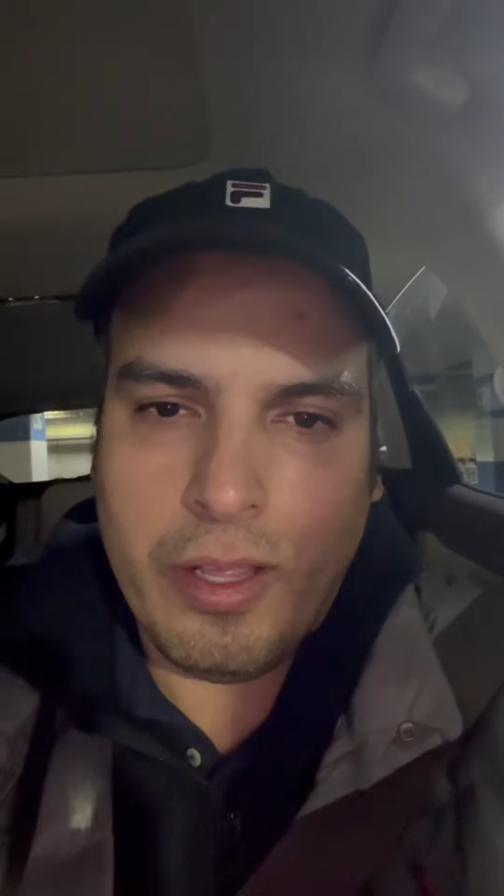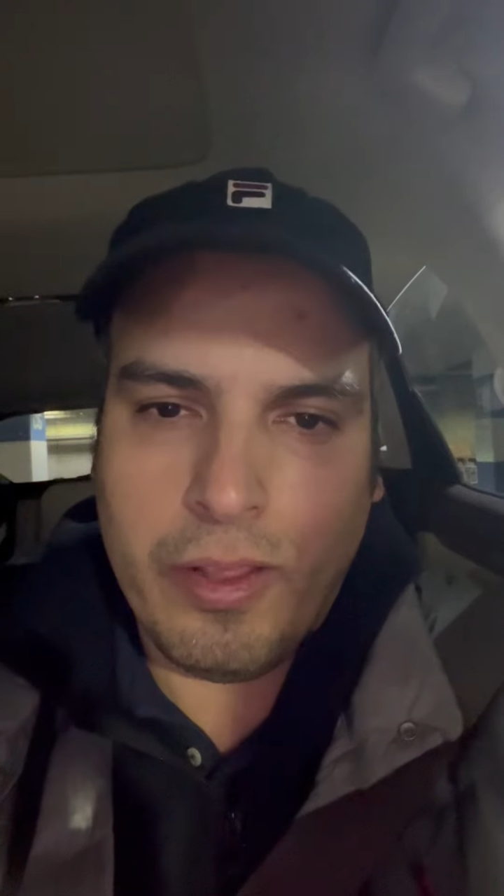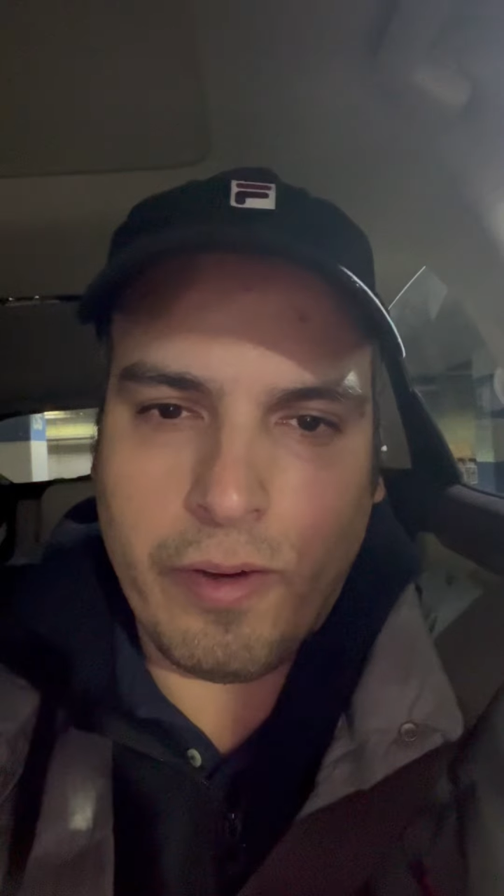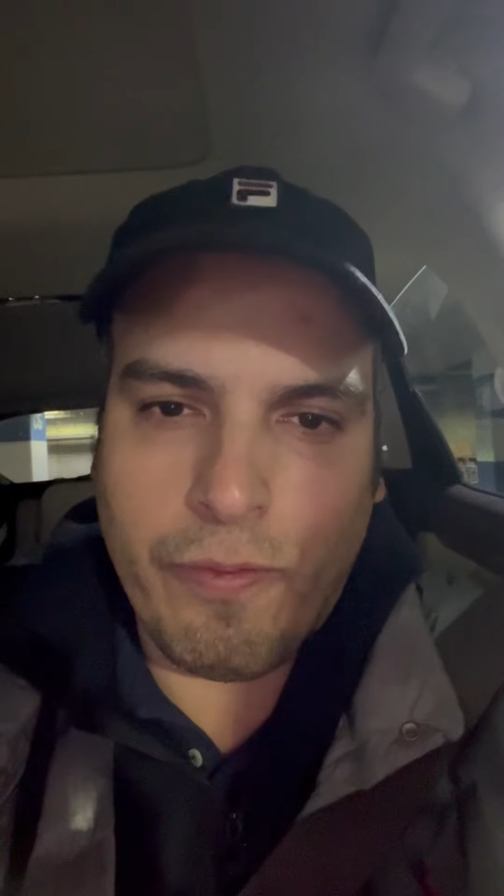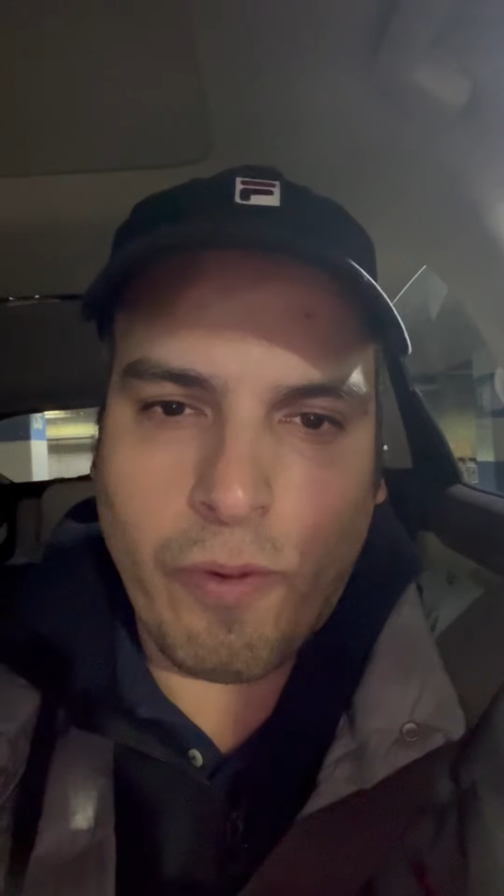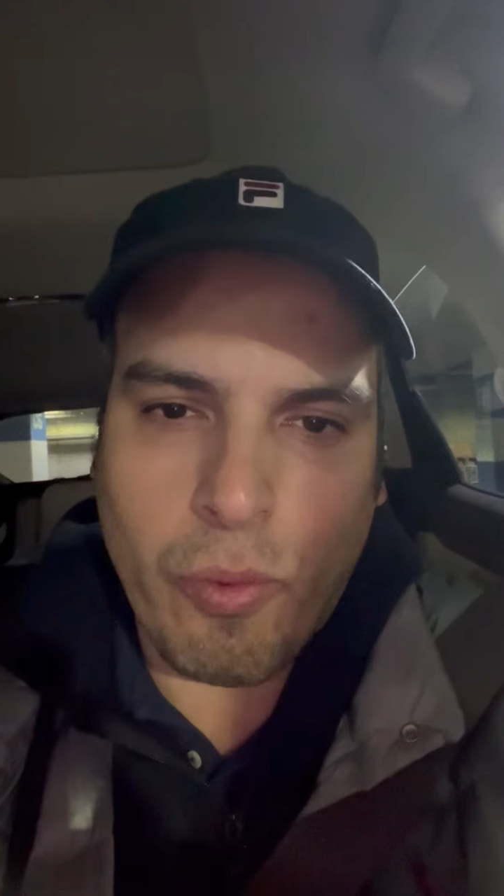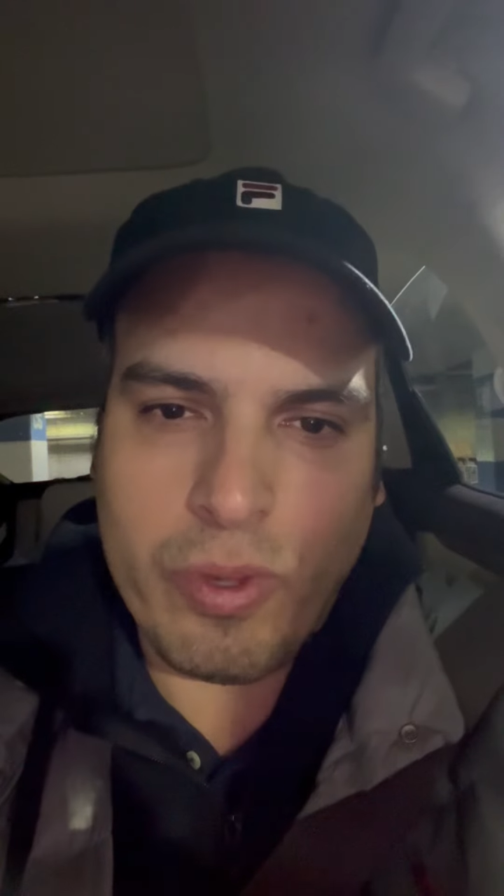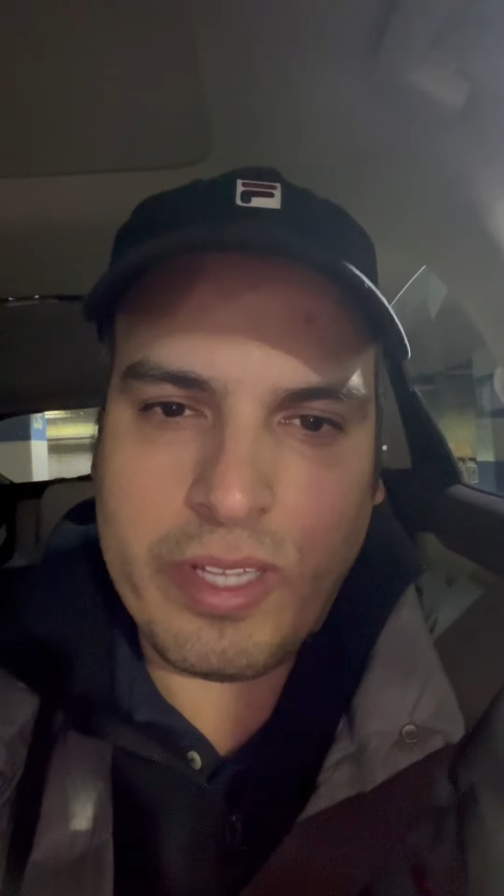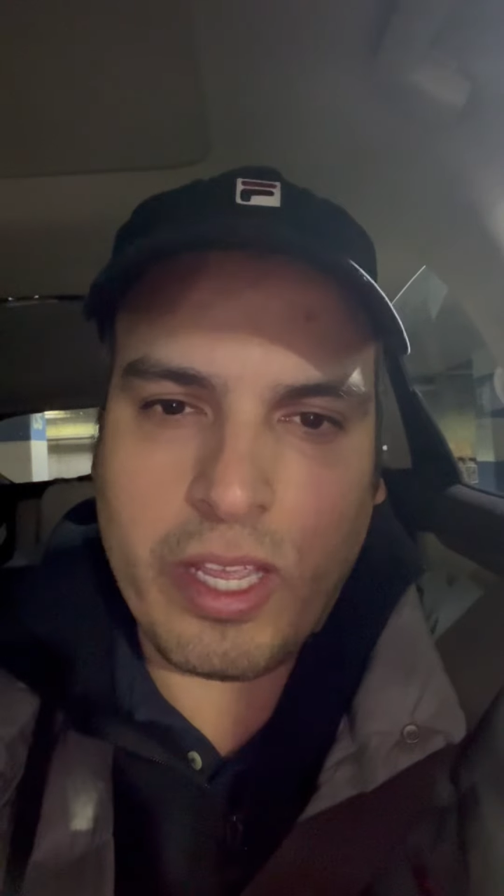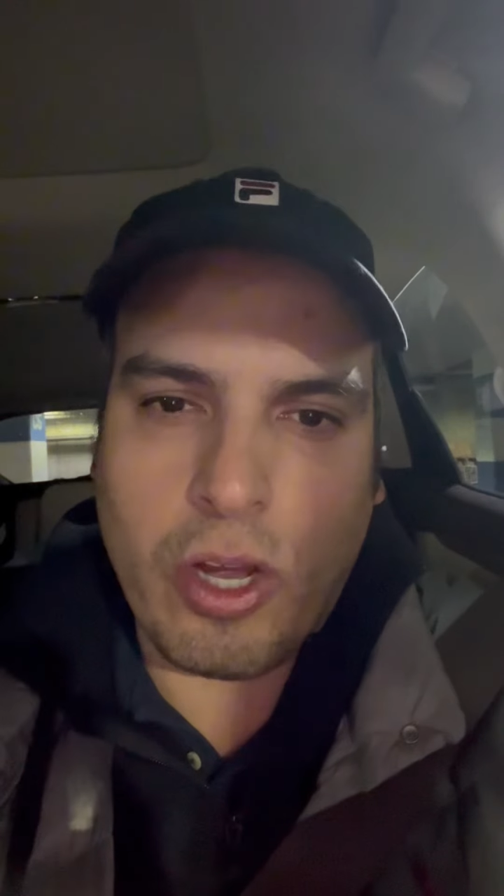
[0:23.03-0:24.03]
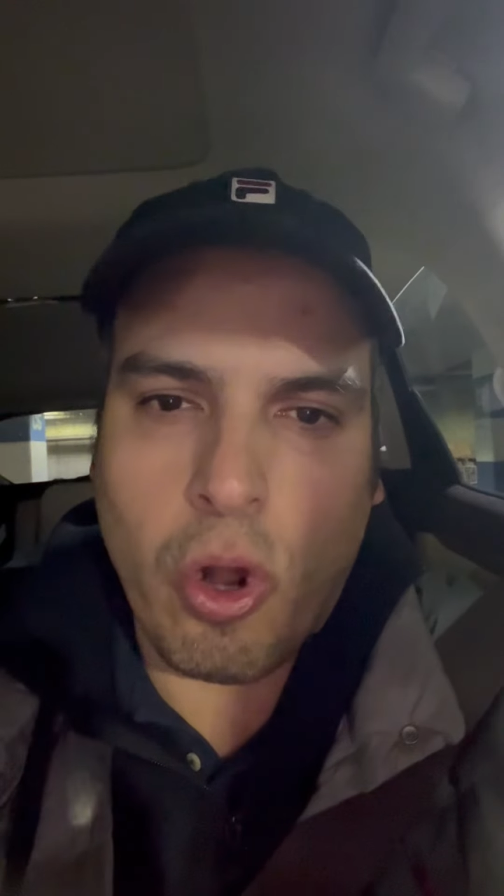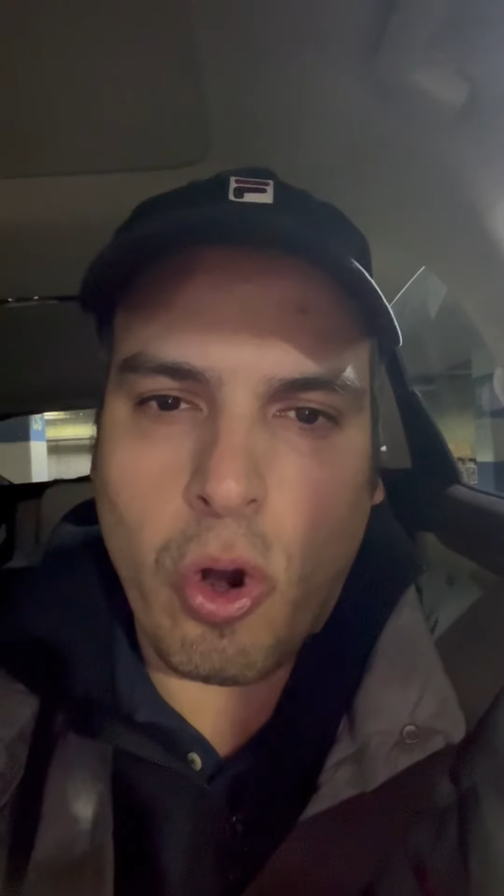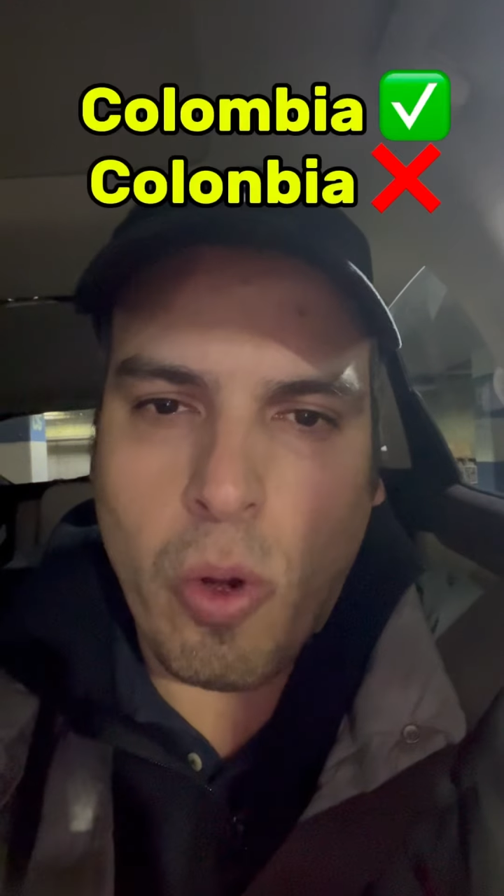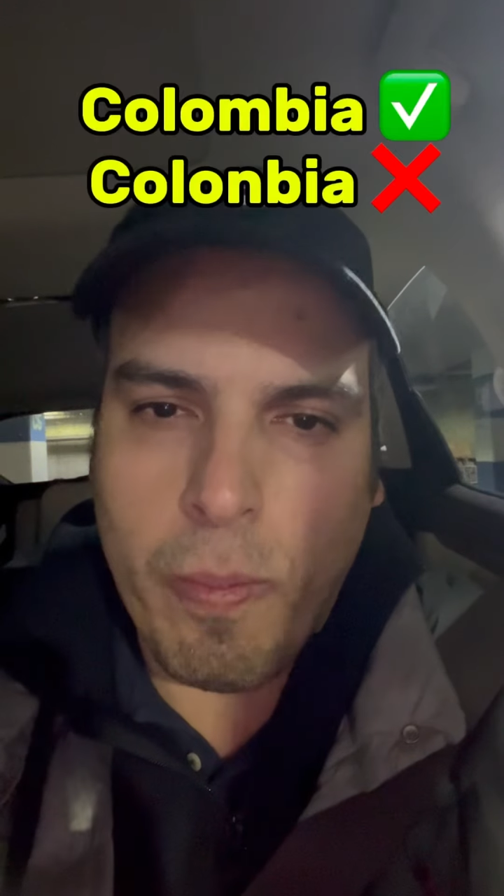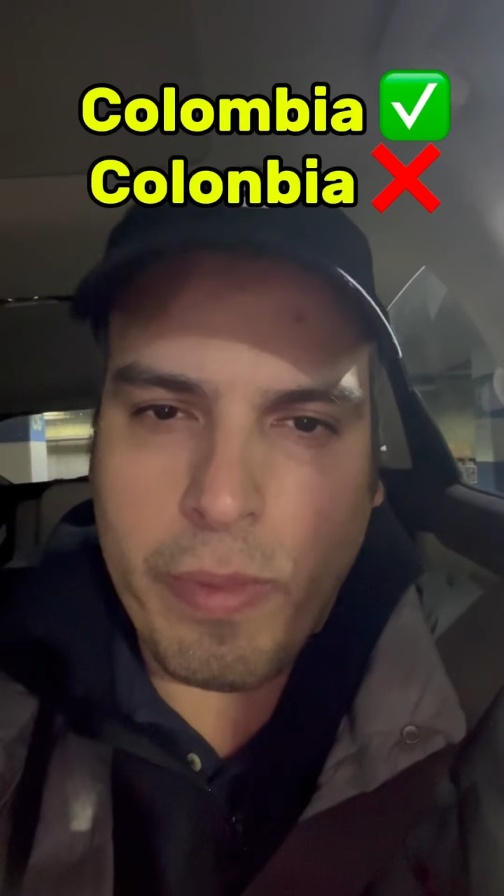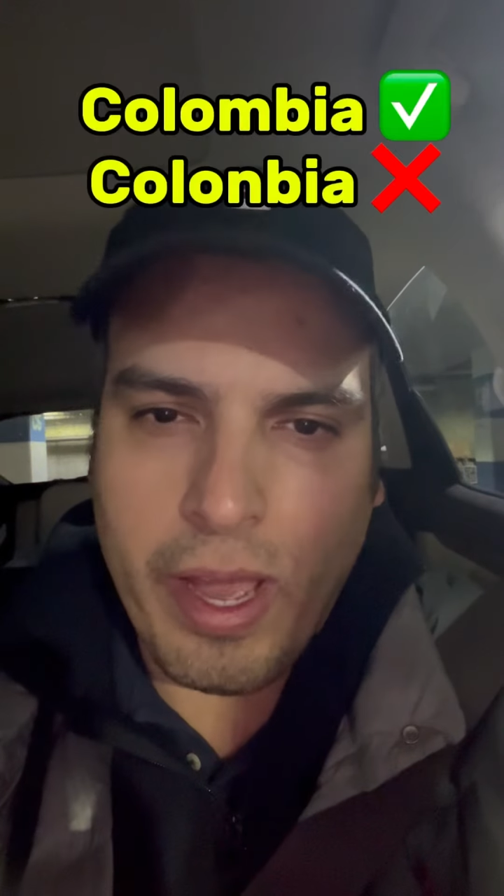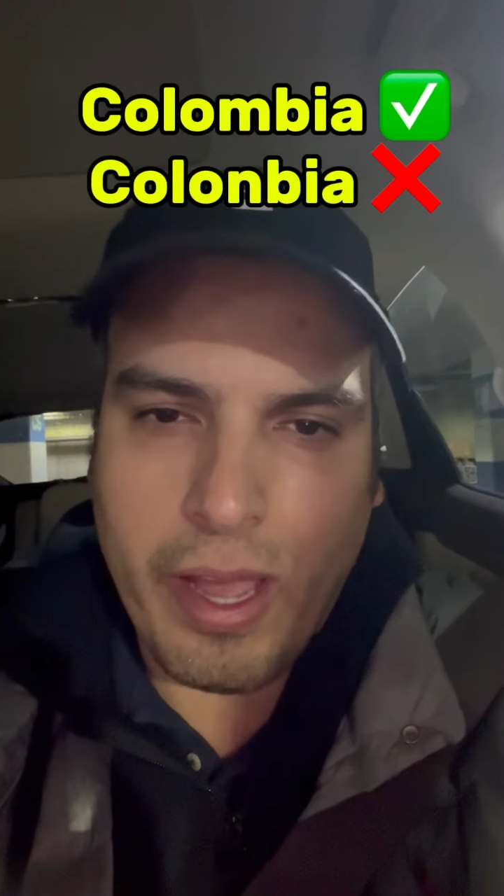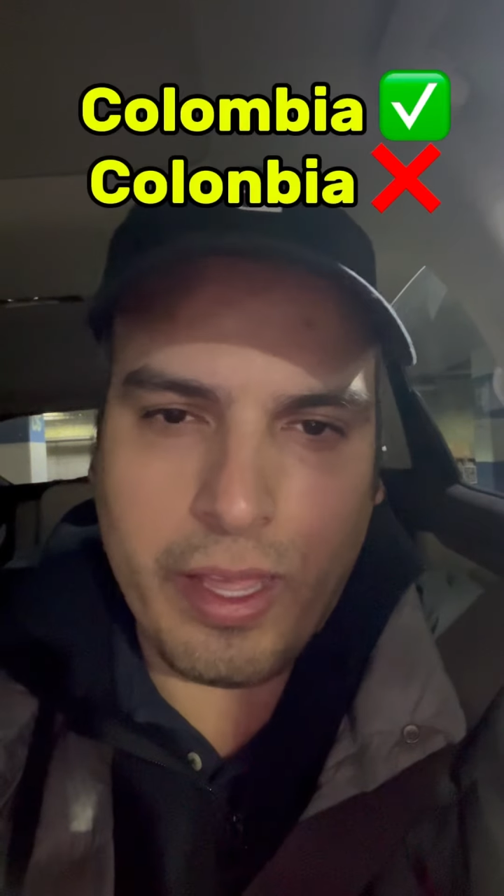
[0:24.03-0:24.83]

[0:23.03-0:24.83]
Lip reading: Therefore, we say Colombia